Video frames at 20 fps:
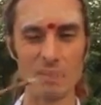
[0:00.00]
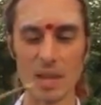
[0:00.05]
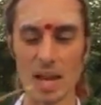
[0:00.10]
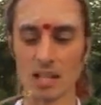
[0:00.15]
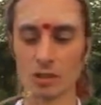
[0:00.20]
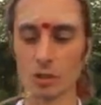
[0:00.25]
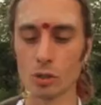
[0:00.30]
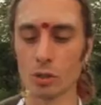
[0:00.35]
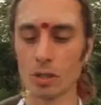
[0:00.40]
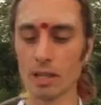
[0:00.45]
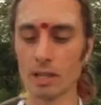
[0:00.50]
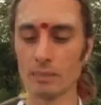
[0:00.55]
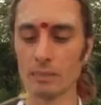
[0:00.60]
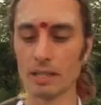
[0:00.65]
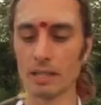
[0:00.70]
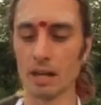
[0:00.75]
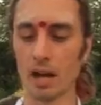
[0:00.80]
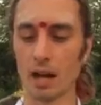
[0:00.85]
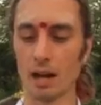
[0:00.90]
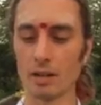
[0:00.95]
I'll chew a little
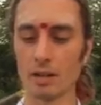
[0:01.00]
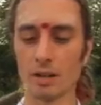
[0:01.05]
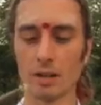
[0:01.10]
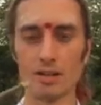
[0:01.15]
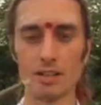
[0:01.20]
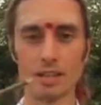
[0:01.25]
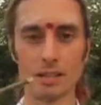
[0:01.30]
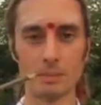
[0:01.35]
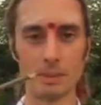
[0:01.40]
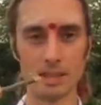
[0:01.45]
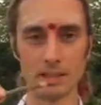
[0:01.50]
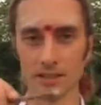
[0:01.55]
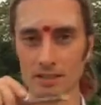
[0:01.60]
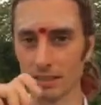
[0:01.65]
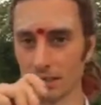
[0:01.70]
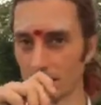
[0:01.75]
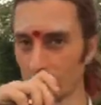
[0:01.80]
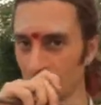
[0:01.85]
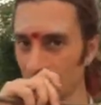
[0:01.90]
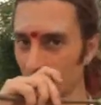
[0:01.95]
bit harder on this because
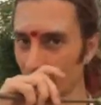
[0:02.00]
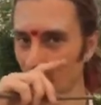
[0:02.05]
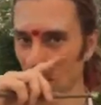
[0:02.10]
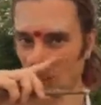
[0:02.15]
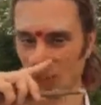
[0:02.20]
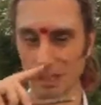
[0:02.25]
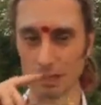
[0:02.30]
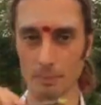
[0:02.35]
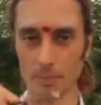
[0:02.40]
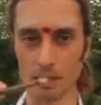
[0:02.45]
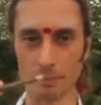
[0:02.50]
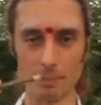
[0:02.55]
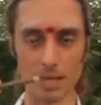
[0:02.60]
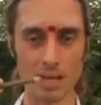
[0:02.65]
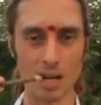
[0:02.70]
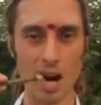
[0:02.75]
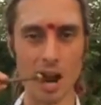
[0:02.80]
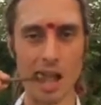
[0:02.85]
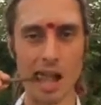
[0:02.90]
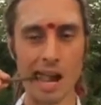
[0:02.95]
it's a bit
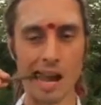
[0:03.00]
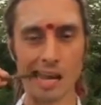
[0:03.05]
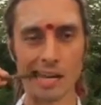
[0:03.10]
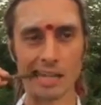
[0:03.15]
bigger.